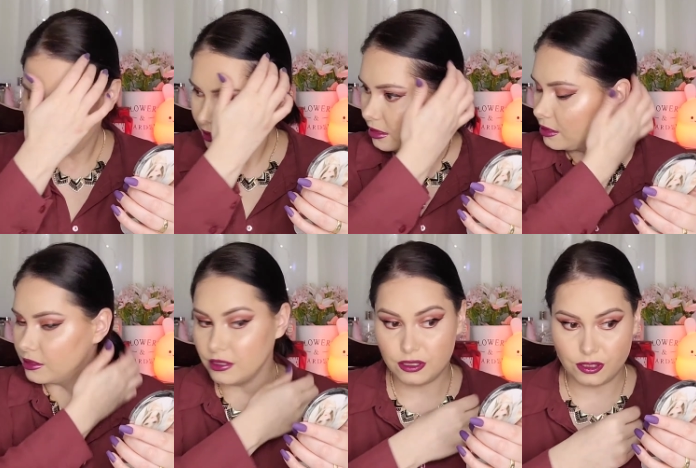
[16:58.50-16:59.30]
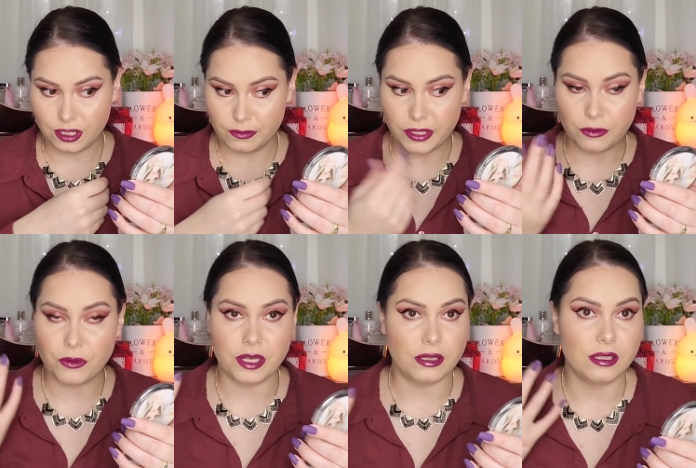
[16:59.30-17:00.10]
It is just
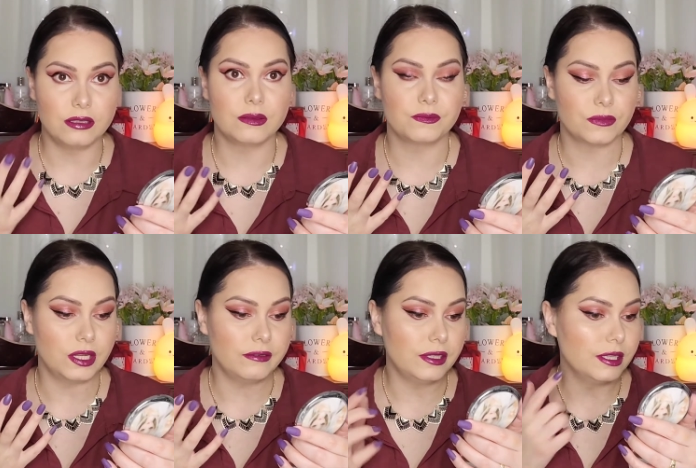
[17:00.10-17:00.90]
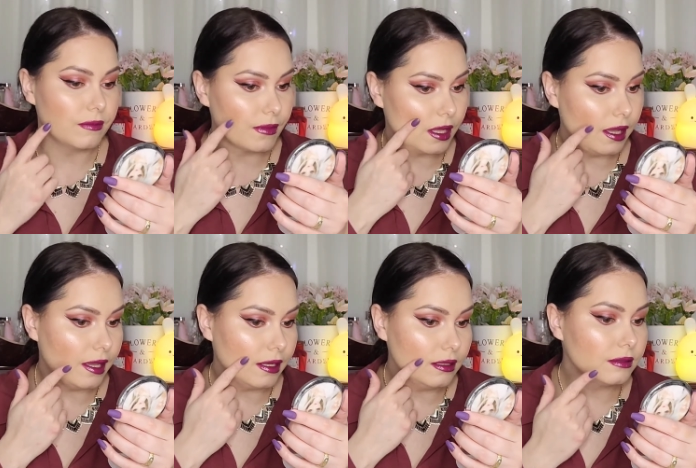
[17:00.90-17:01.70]
between. It's lovely.
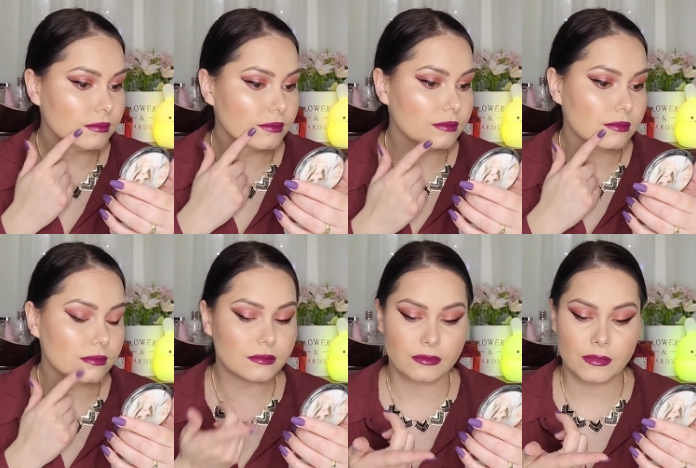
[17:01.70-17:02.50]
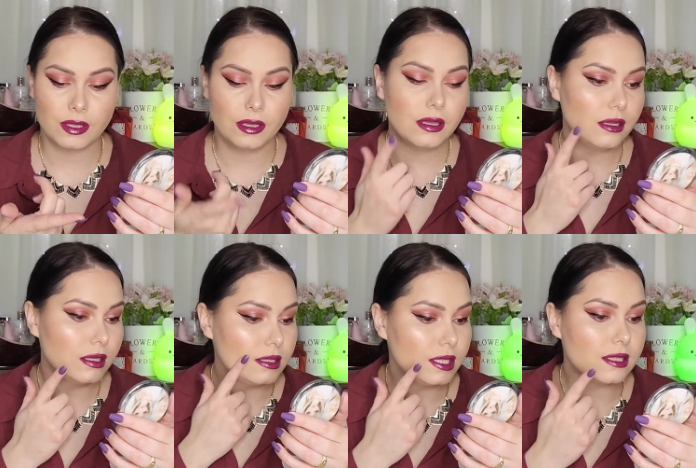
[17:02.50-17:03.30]
And
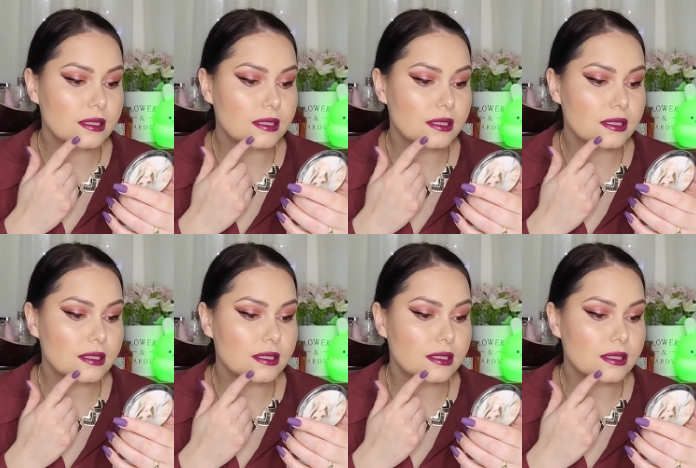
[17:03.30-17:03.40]
it sets